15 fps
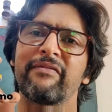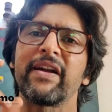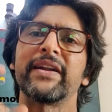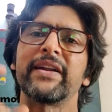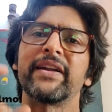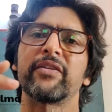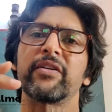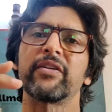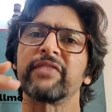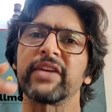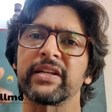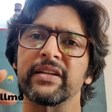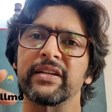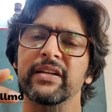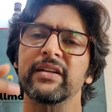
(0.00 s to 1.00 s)
fund out of it
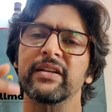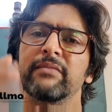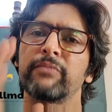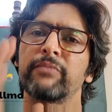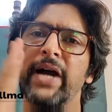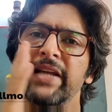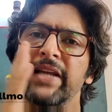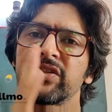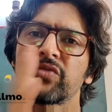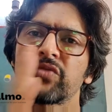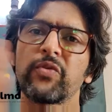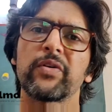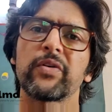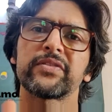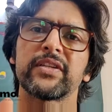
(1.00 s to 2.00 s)
by just
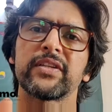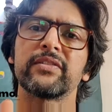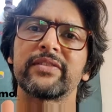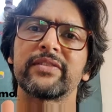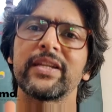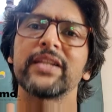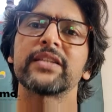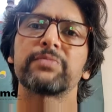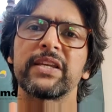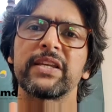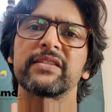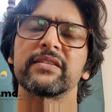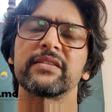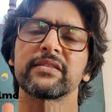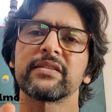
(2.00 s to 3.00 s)
focusing on 3
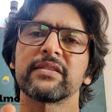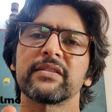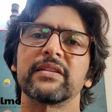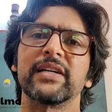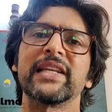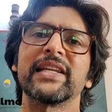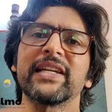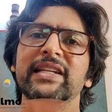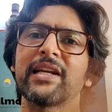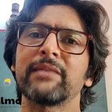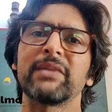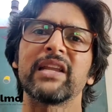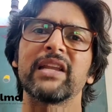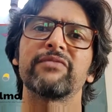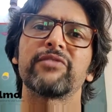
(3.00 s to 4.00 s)
spaces. Earlier, that
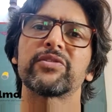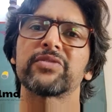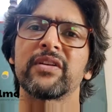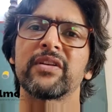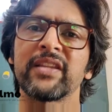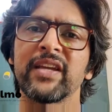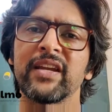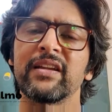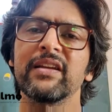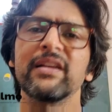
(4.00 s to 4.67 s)
belief was not there.